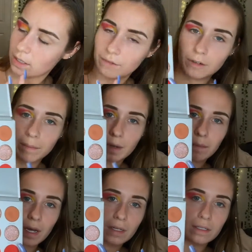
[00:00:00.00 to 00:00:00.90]
Living My
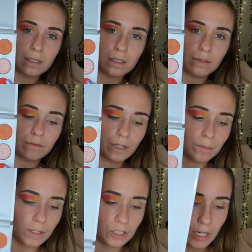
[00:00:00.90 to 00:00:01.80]
Best from
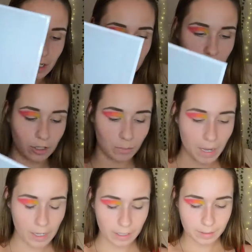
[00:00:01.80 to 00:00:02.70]
the Jaclyn Hill
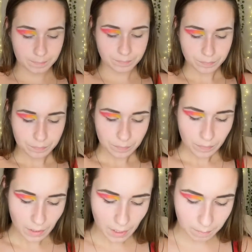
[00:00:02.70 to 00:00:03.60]
palette
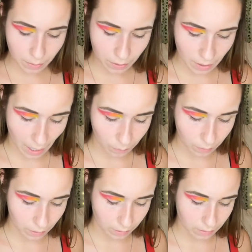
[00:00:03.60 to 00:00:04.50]
and put that
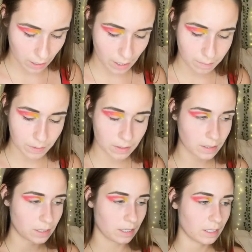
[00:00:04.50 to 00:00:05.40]
one on top to
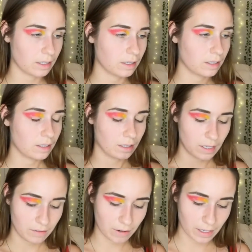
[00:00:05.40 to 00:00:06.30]
see
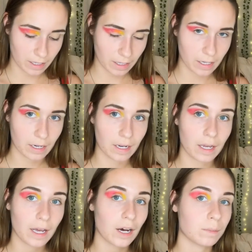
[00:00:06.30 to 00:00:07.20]
if I can
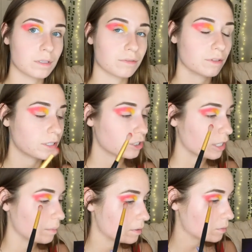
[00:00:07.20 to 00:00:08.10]
help differentiate